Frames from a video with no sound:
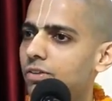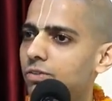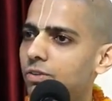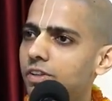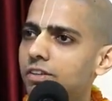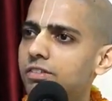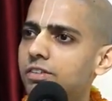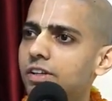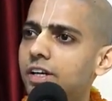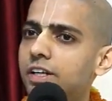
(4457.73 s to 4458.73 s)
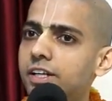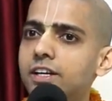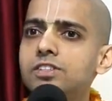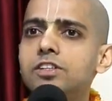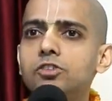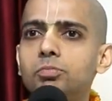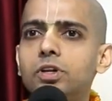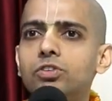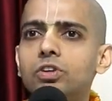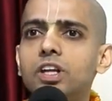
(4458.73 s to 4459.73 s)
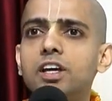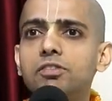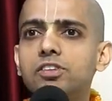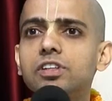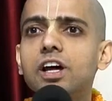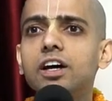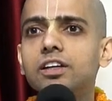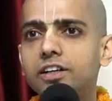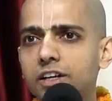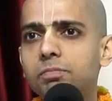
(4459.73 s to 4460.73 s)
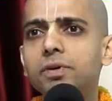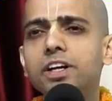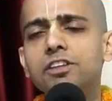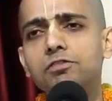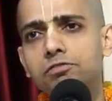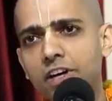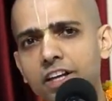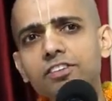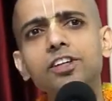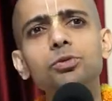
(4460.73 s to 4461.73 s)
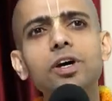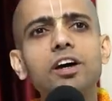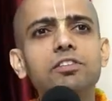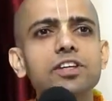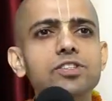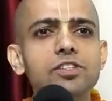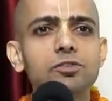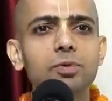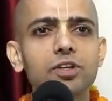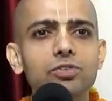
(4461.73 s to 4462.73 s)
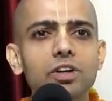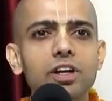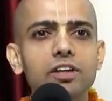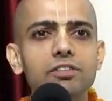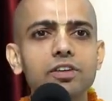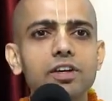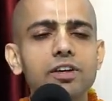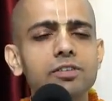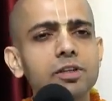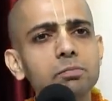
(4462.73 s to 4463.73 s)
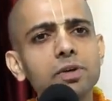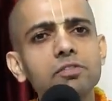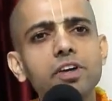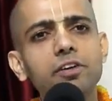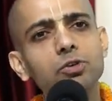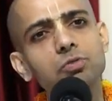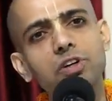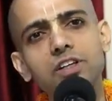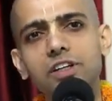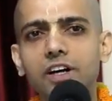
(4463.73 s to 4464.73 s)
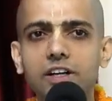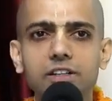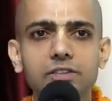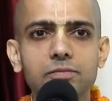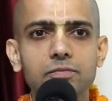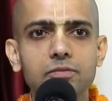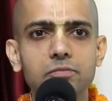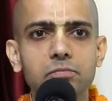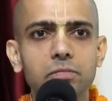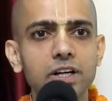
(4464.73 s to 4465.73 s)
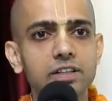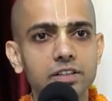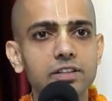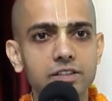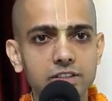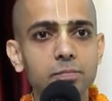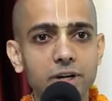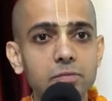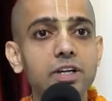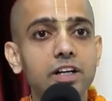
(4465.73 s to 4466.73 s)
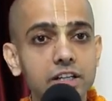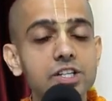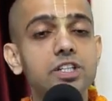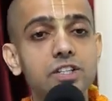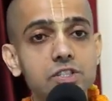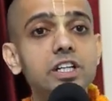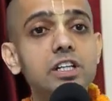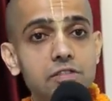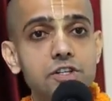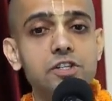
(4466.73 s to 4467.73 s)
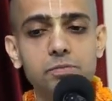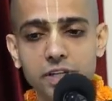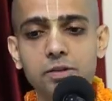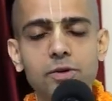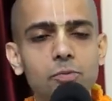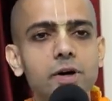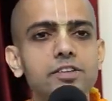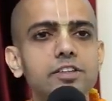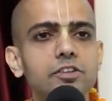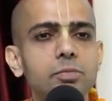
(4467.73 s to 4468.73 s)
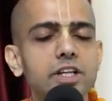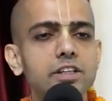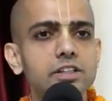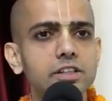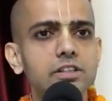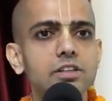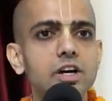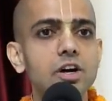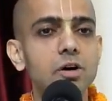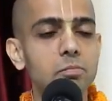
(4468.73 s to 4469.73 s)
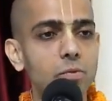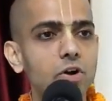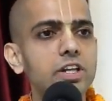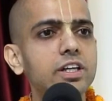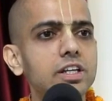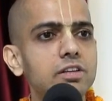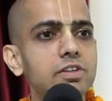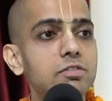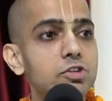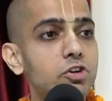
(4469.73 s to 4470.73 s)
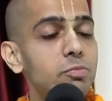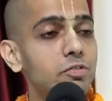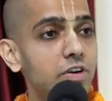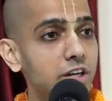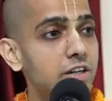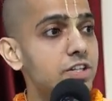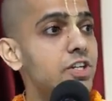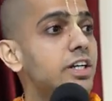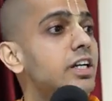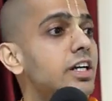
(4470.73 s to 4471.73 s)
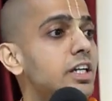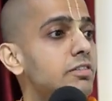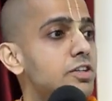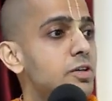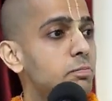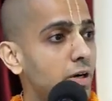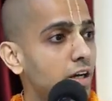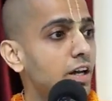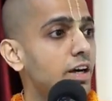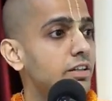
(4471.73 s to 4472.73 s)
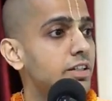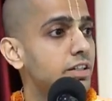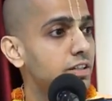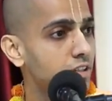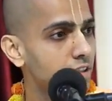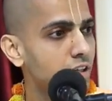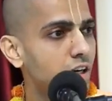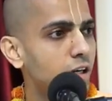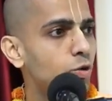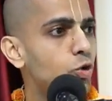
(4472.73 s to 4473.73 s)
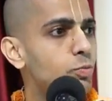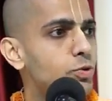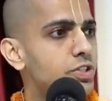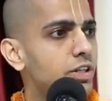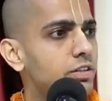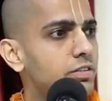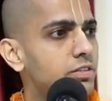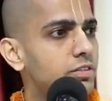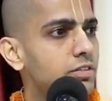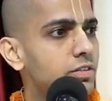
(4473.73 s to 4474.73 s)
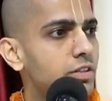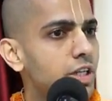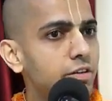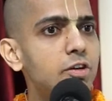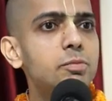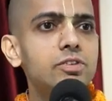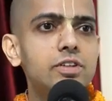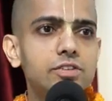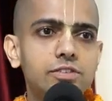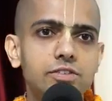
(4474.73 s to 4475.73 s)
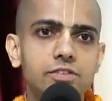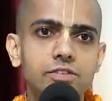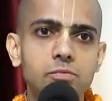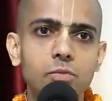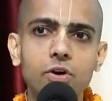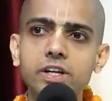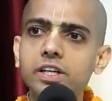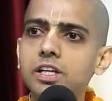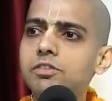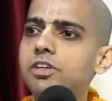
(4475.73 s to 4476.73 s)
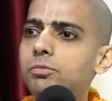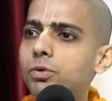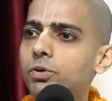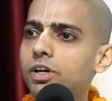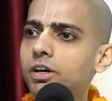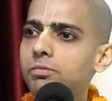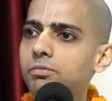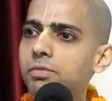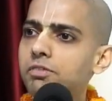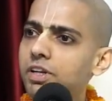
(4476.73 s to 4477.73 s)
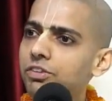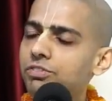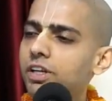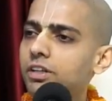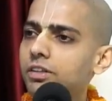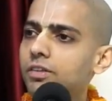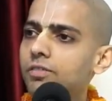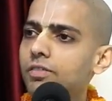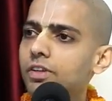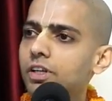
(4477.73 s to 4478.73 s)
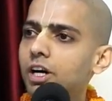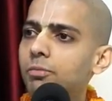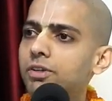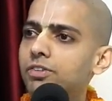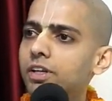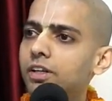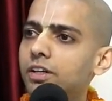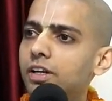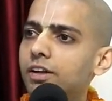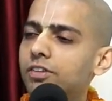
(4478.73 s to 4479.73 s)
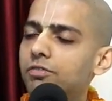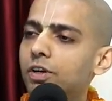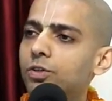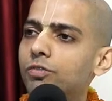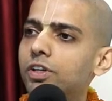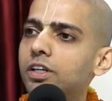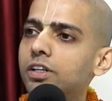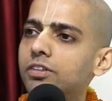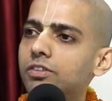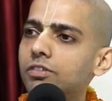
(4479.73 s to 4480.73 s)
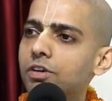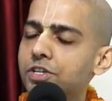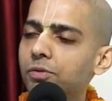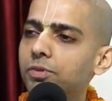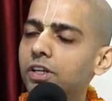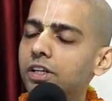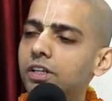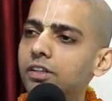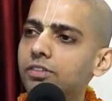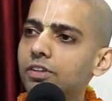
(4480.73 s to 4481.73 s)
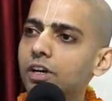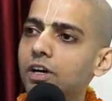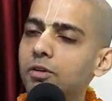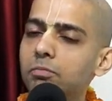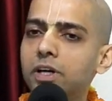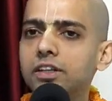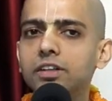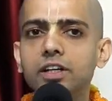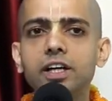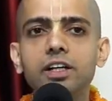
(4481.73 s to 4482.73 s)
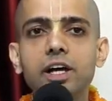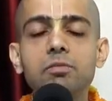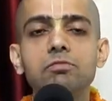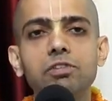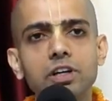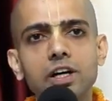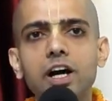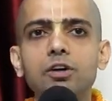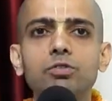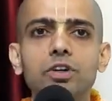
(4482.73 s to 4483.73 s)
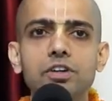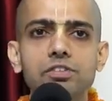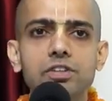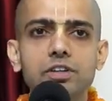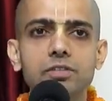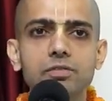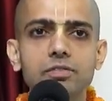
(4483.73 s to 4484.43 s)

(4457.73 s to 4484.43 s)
So thus, taste in spiritual life is in our grip. It is very easy to have taste in spiritual life. Simply we have to work hard. But the primary condition is deity worship that Prabhupada is explaining here. Morning and evening, we should be very rigid in deity worship. Mangala Arati, our Guru Puja. Never miss this morning and evening program. Be very strict. Come and sing and dance in front of deities. Worship the deities. But in the daytime, work hard for Krishna.